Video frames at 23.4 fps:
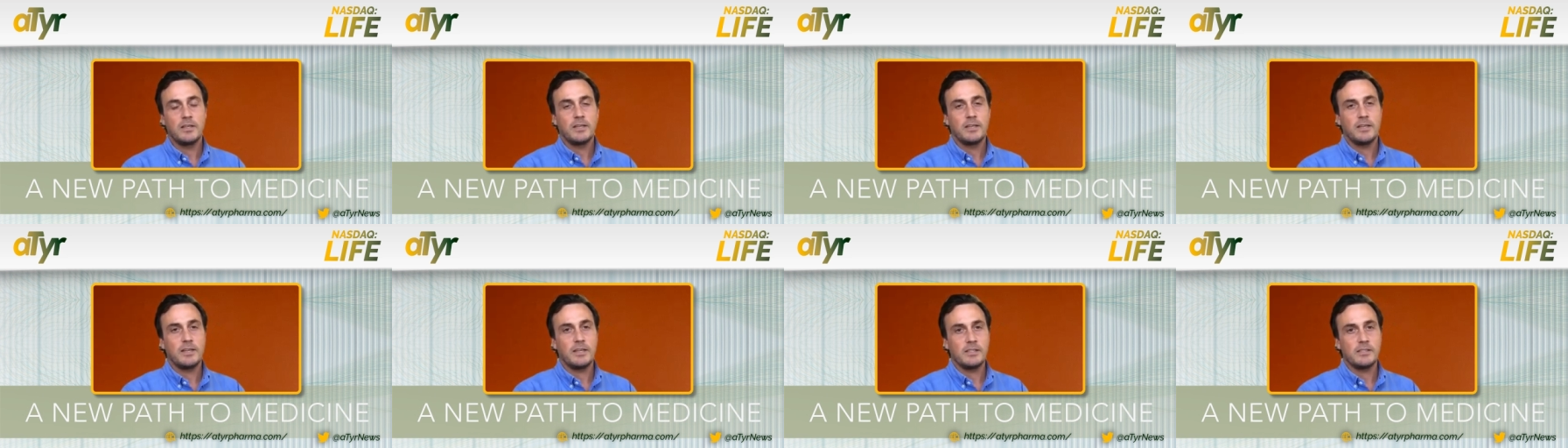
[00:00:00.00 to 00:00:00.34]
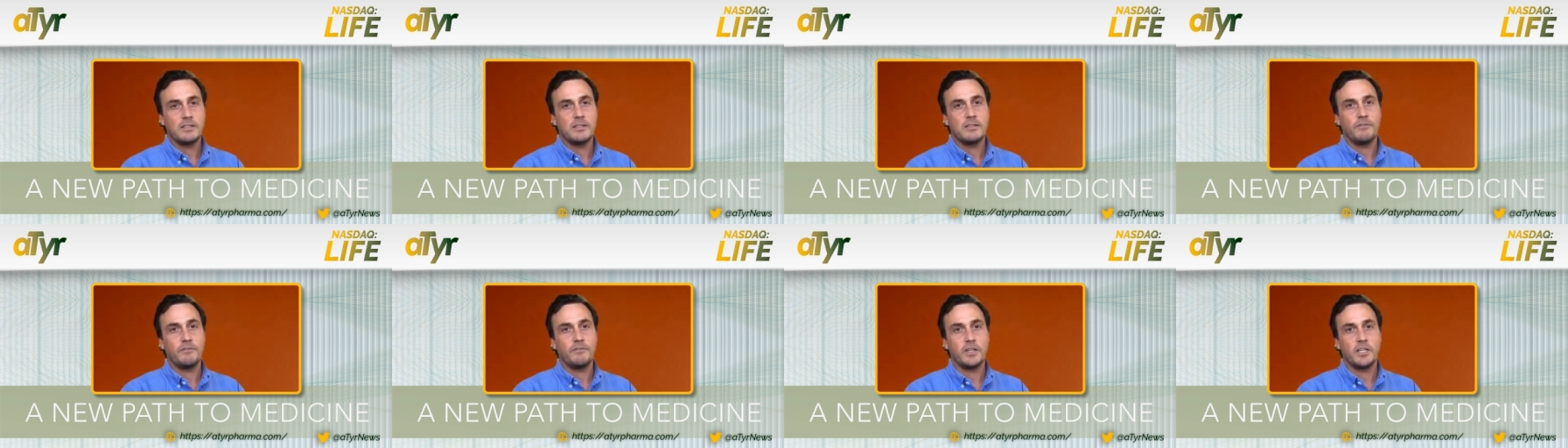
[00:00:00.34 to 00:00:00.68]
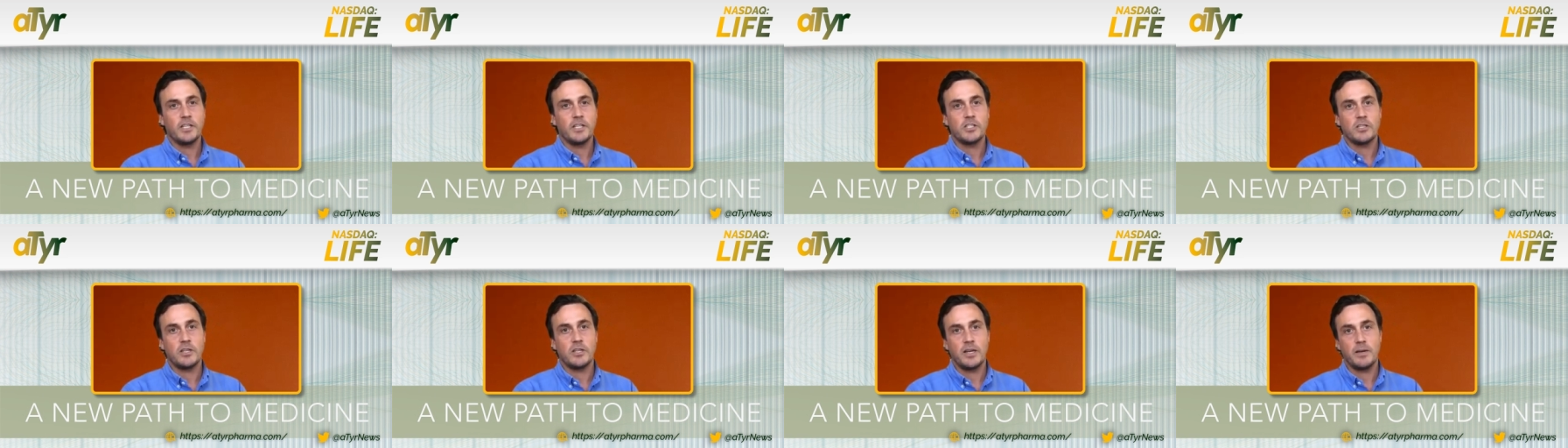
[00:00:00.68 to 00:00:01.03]
get to the
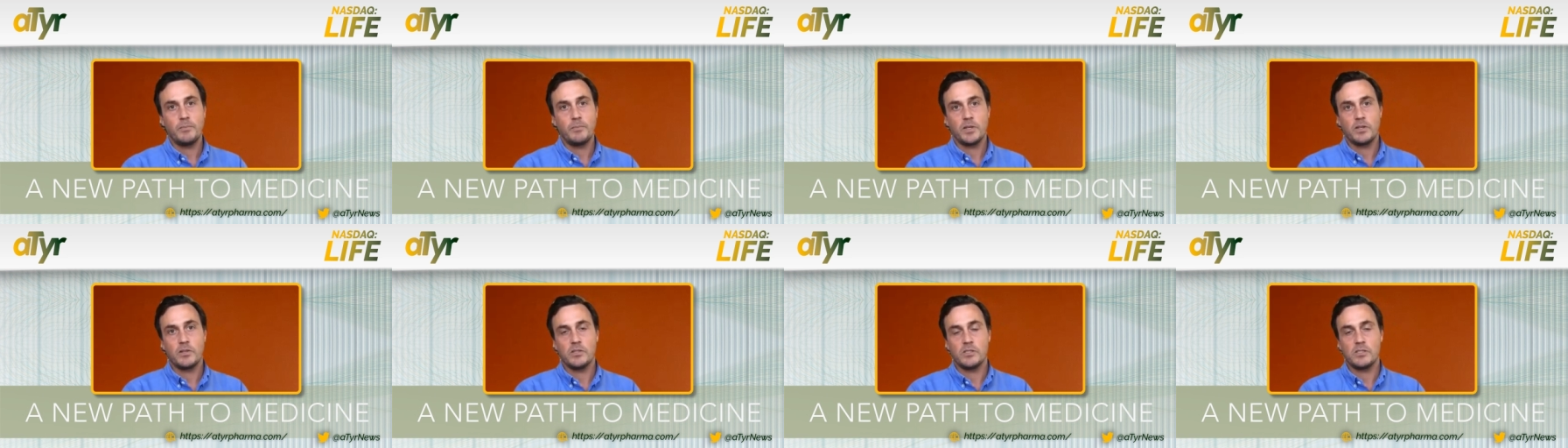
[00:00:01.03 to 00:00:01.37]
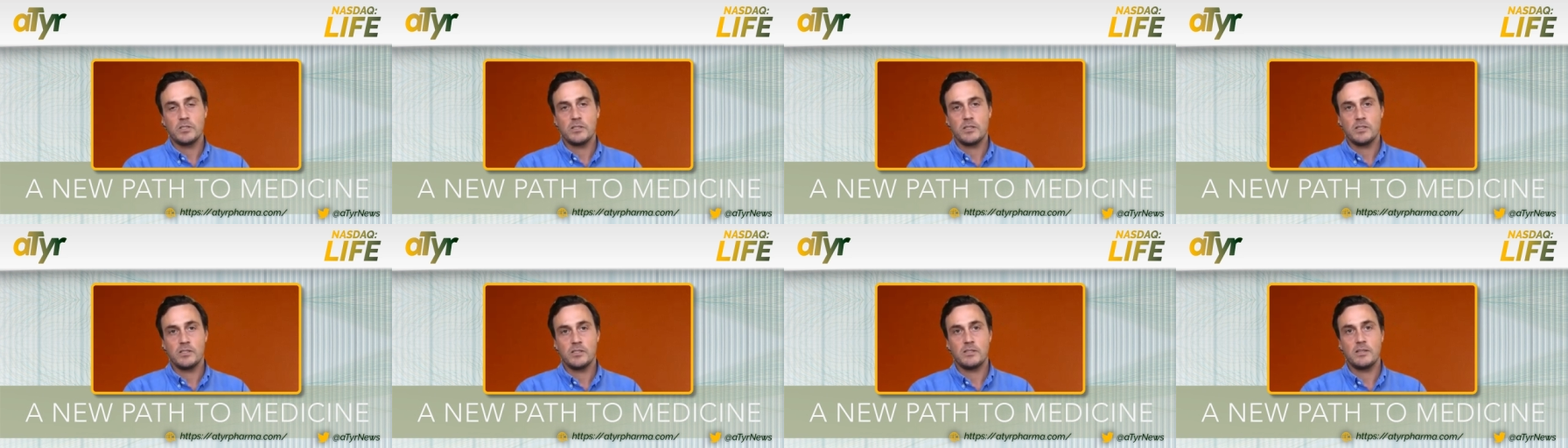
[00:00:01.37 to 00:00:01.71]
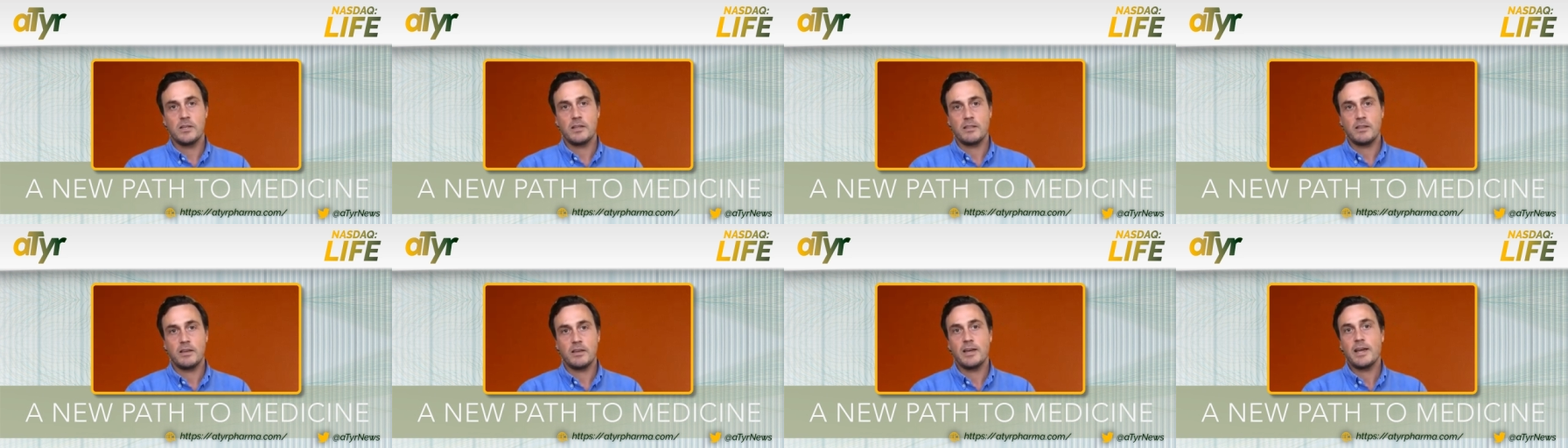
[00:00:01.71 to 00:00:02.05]
finish line because there's
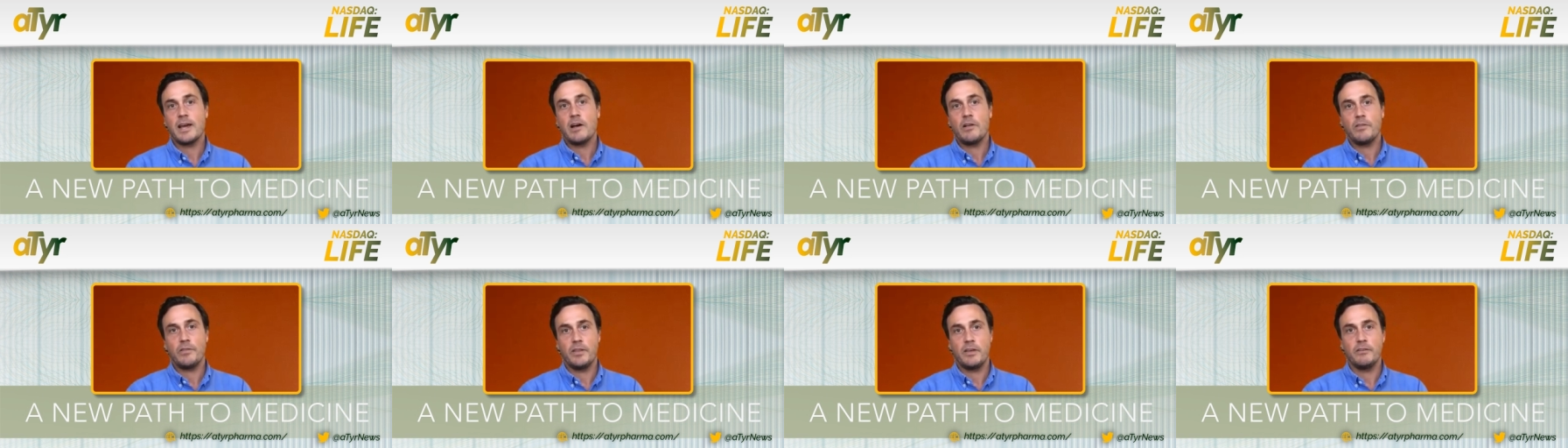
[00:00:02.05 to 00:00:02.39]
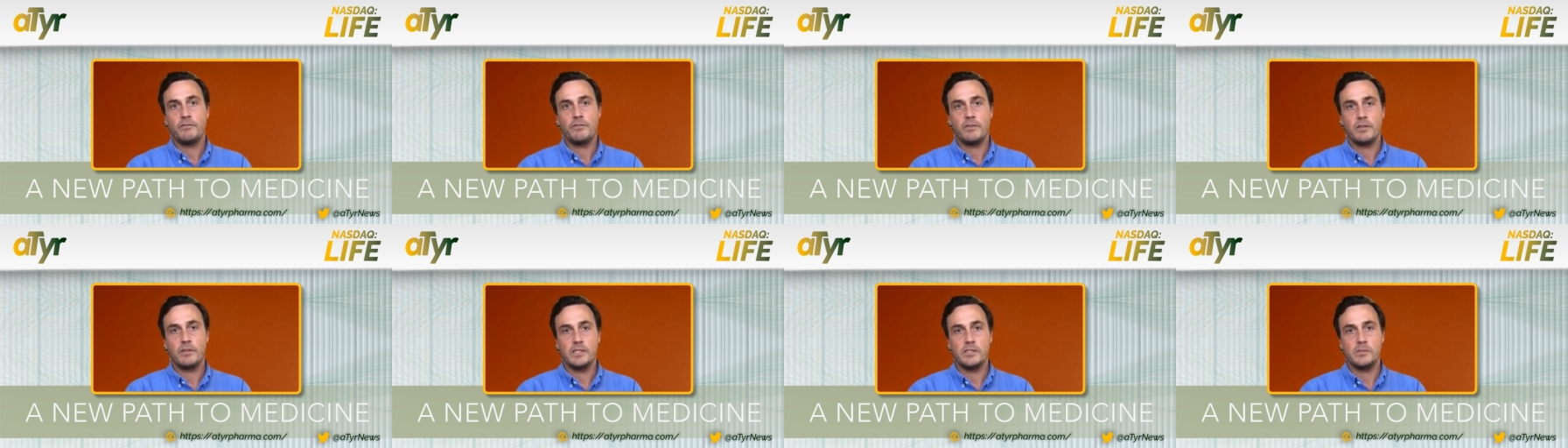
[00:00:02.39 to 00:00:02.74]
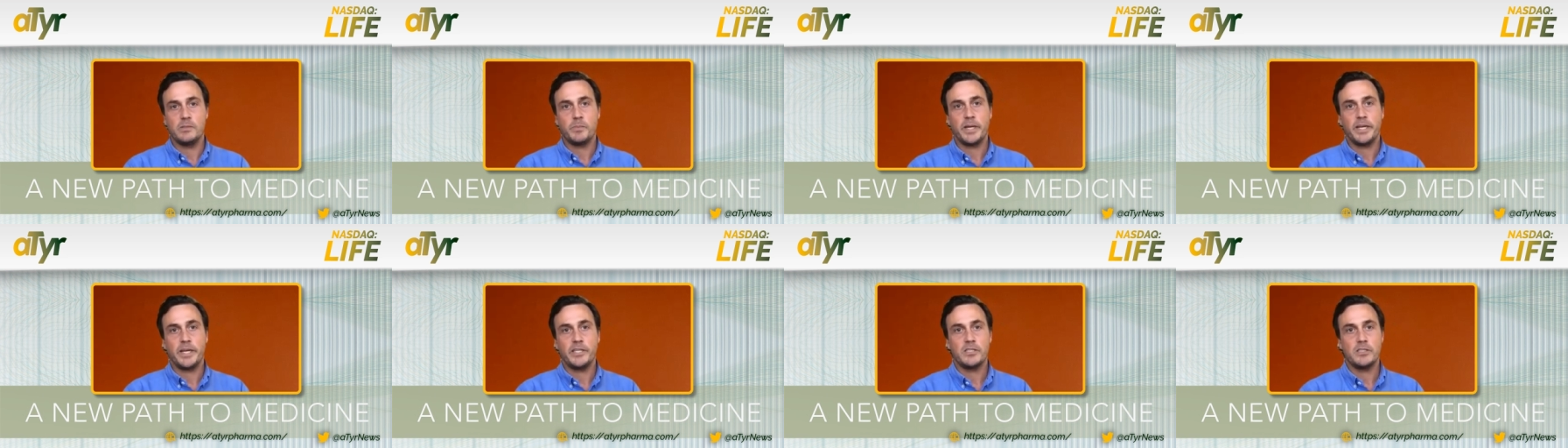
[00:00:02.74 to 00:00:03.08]
nothing out there for these
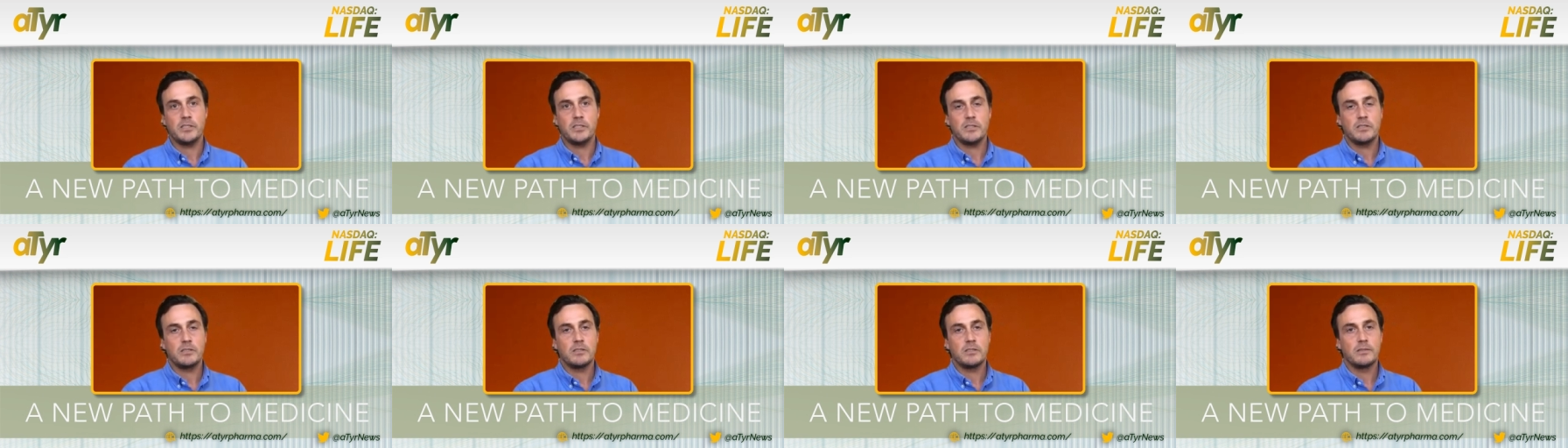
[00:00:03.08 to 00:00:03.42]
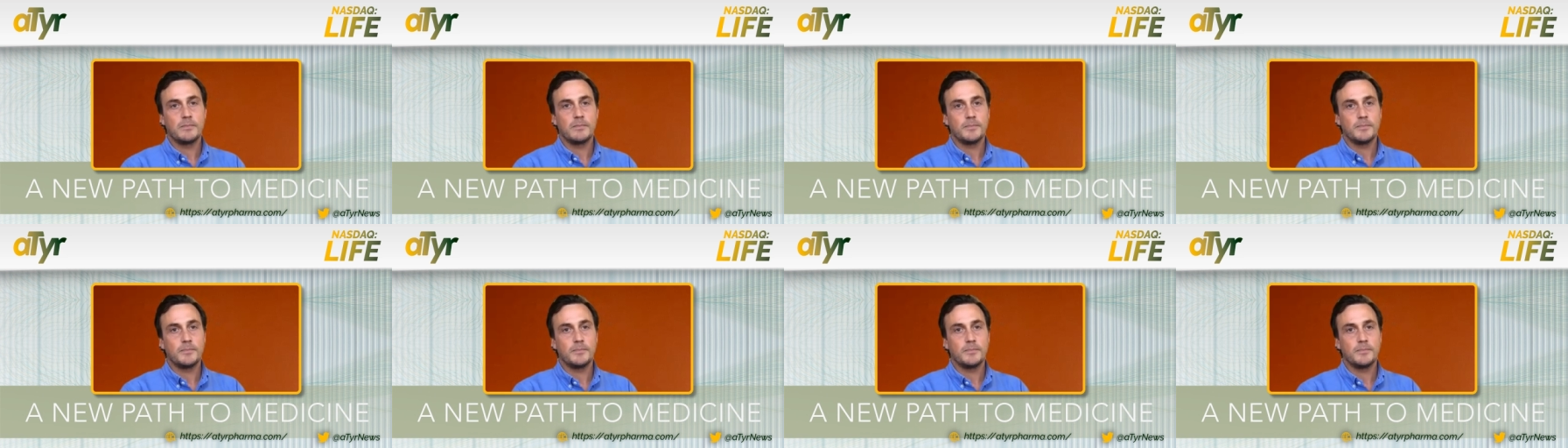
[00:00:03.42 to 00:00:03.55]
patients.